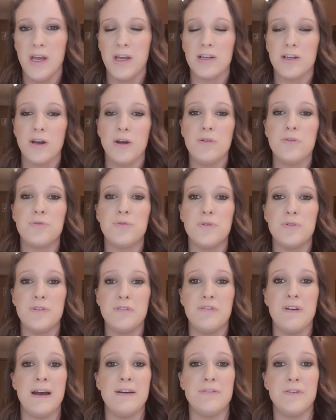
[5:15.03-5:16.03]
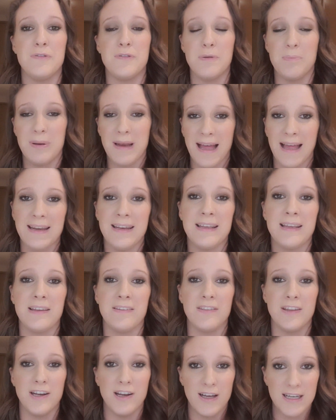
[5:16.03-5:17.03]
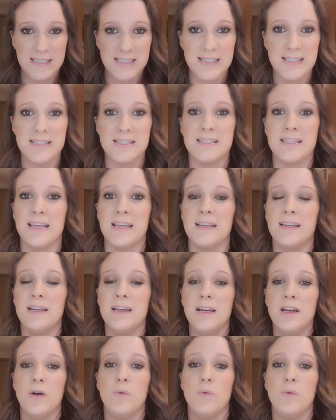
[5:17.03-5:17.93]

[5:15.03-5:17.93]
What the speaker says: go through the faff of the planning and the licensing,